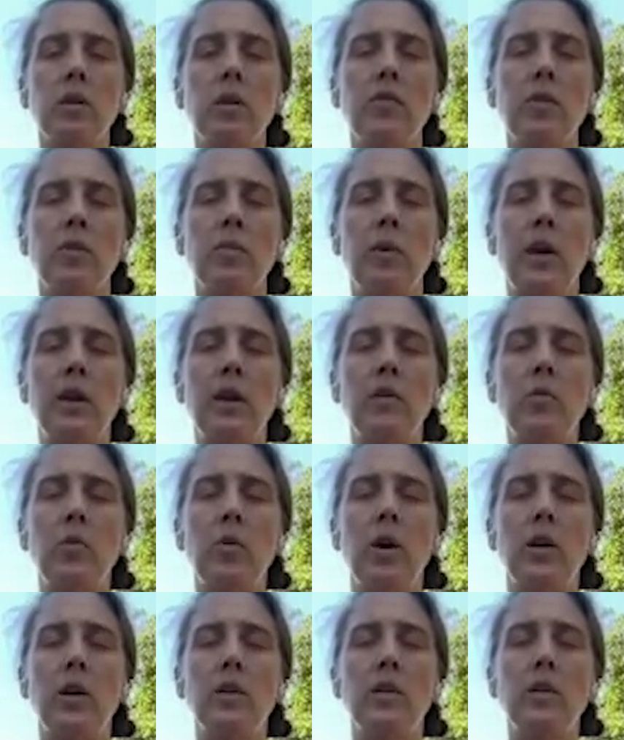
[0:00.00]
If the mind
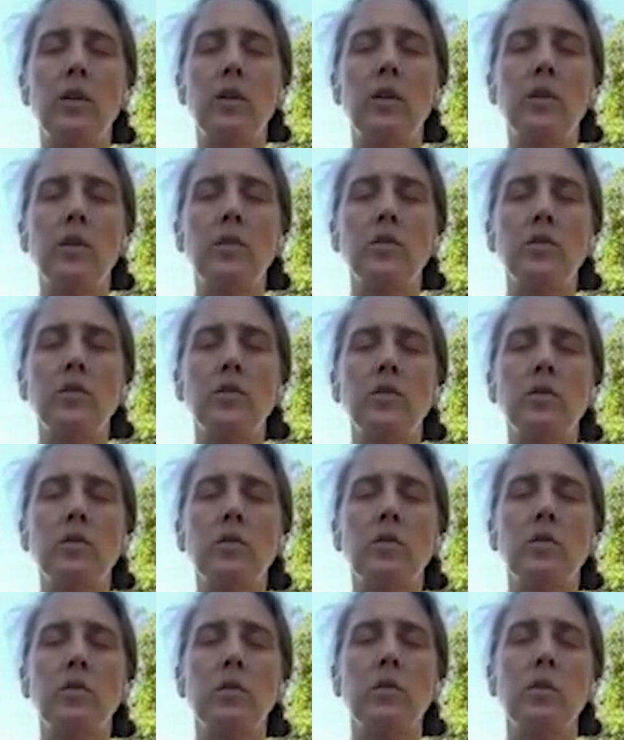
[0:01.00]
wanders,
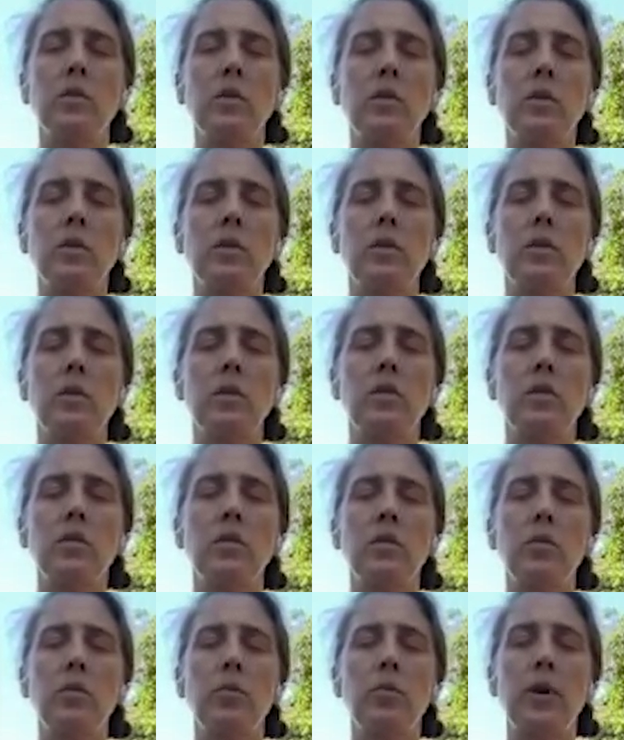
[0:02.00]

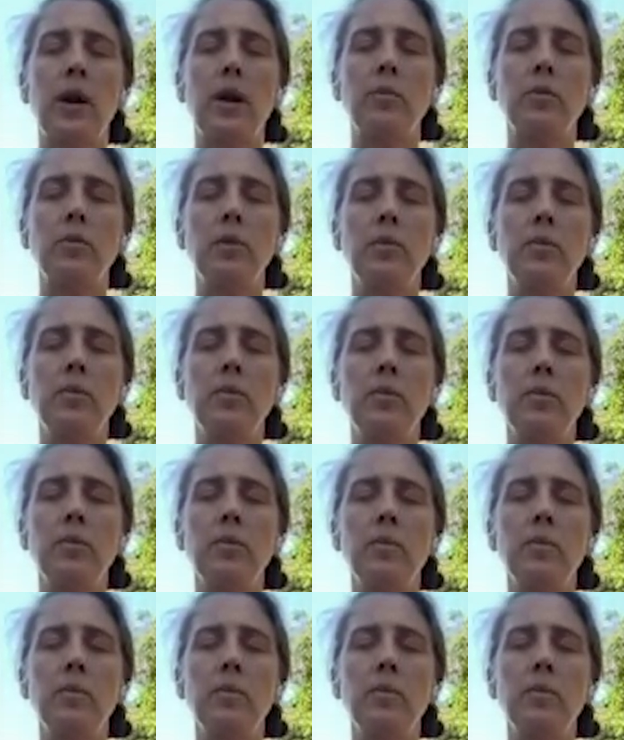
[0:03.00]
no problem.